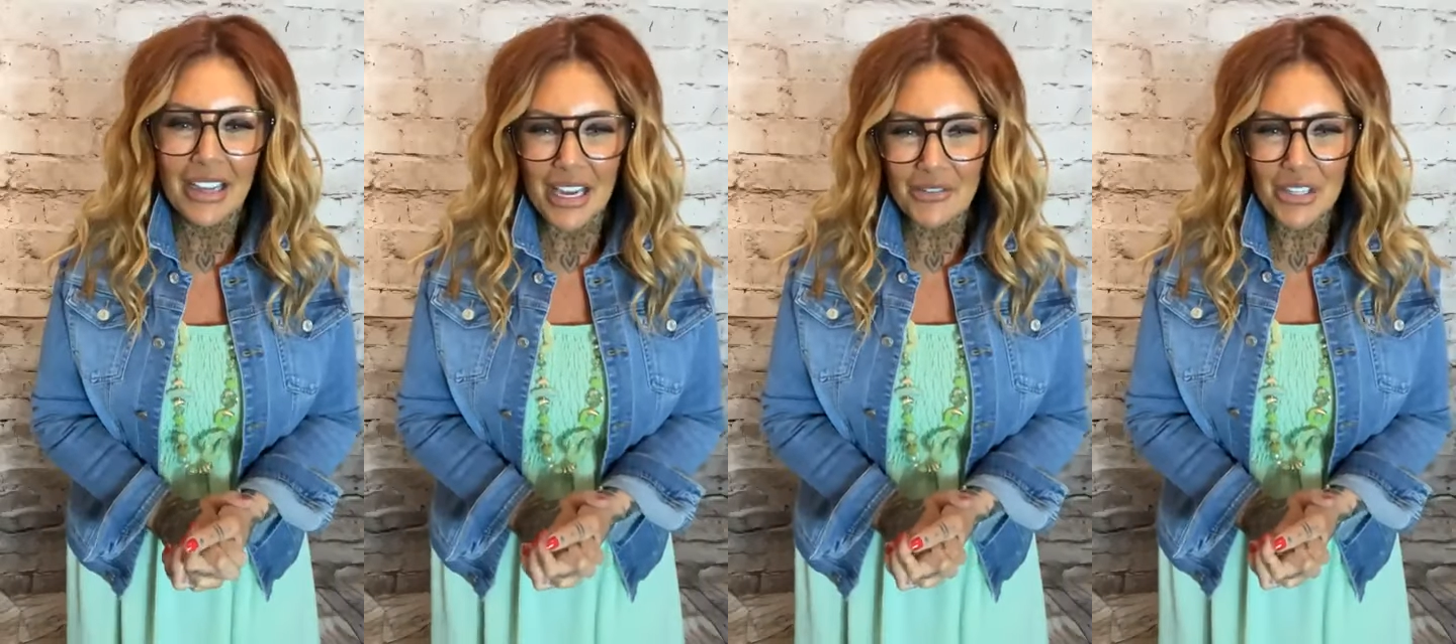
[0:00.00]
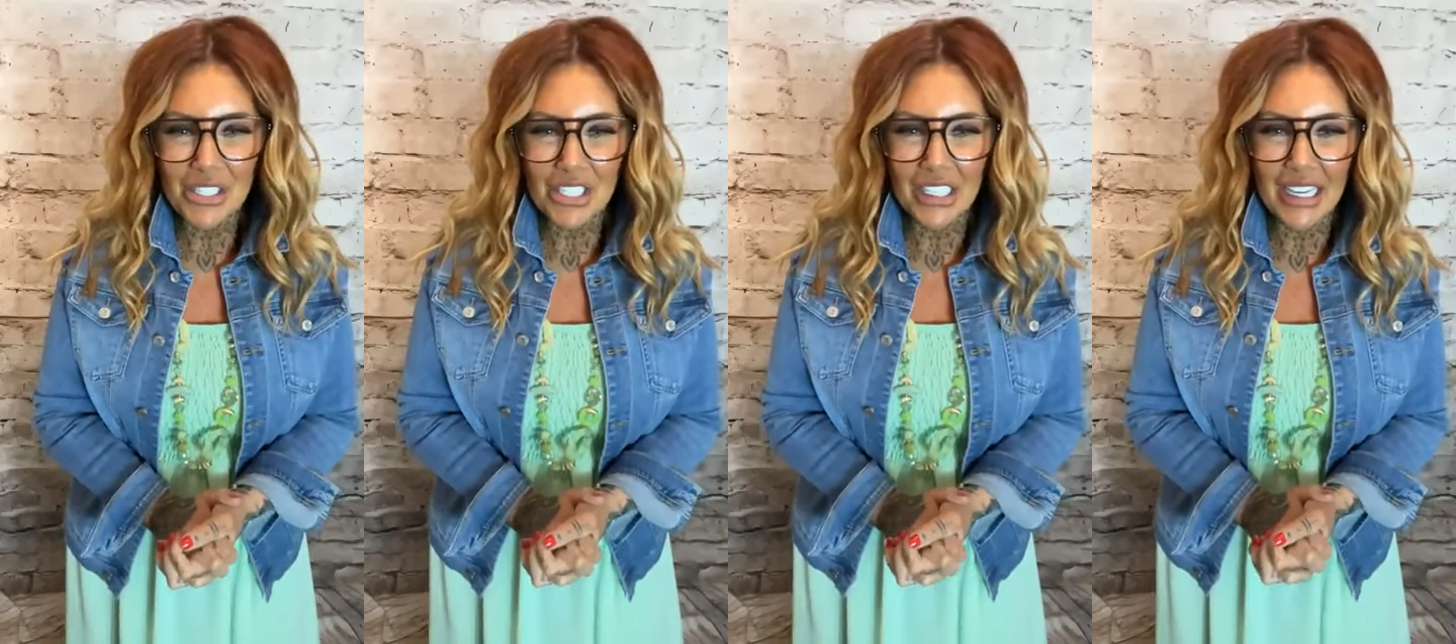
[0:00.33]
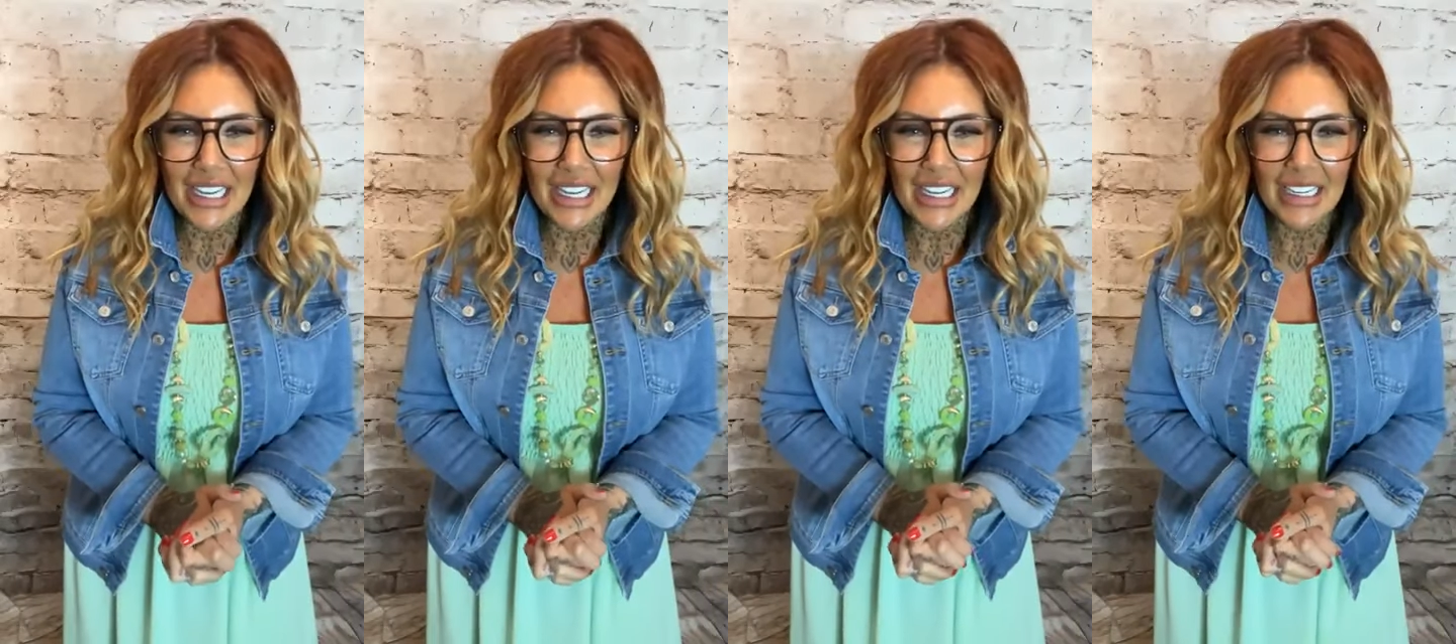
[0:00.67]
Evening,
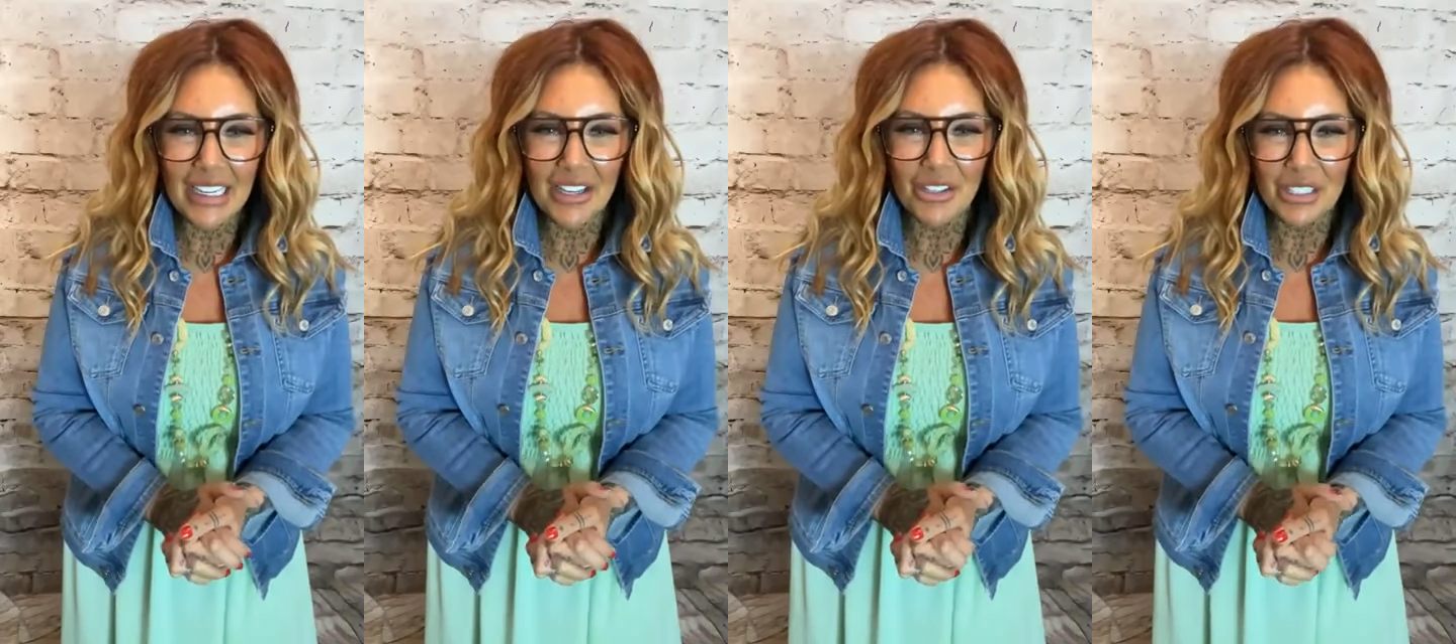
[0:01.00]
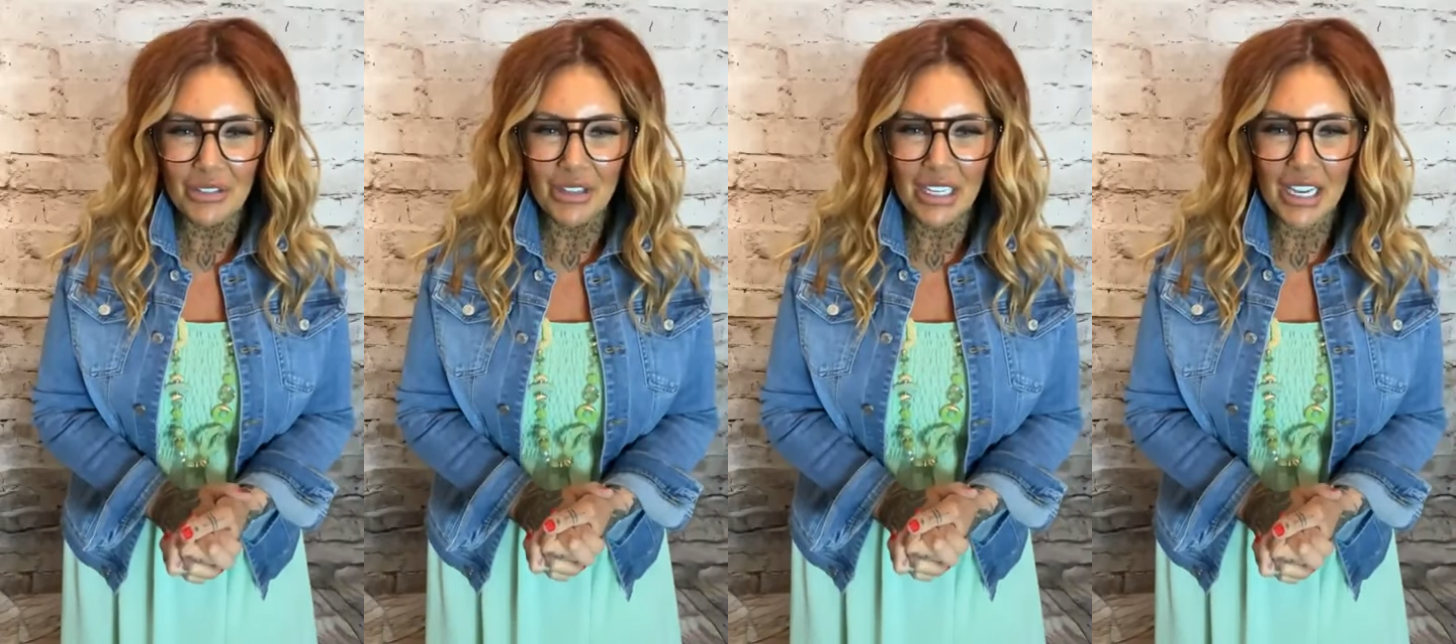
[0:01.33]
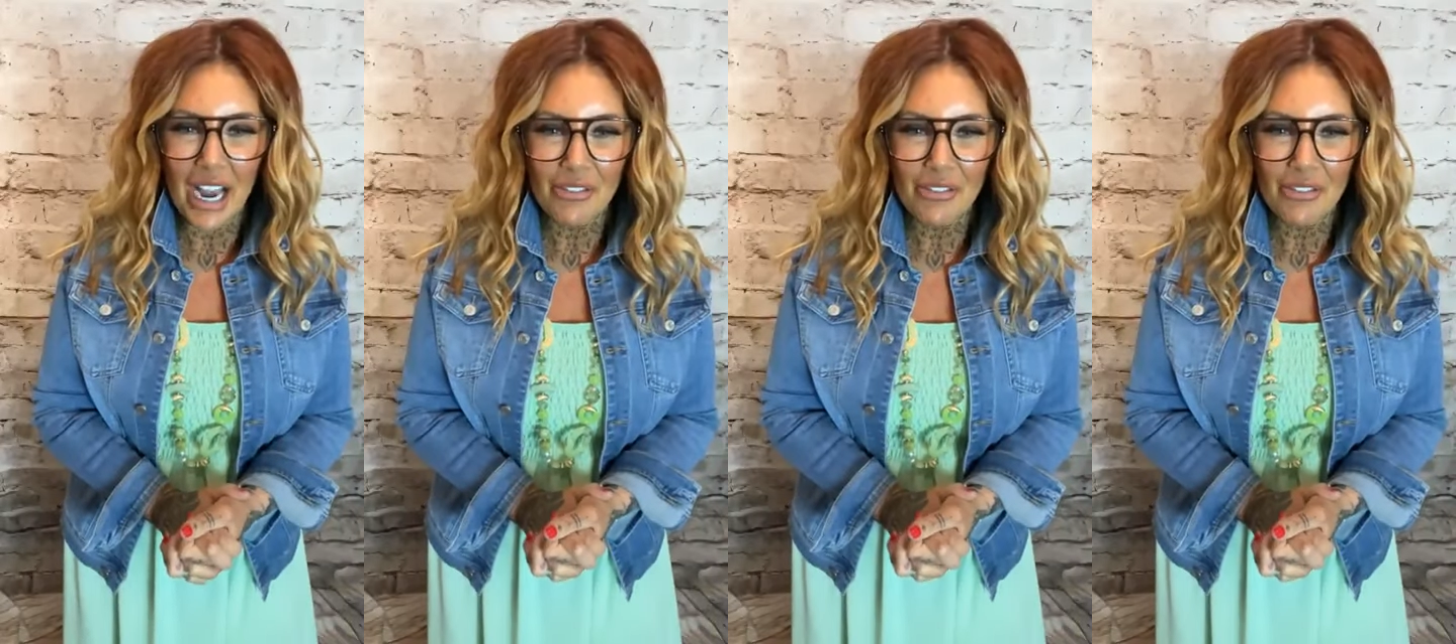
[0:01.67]
Janine. Good evening,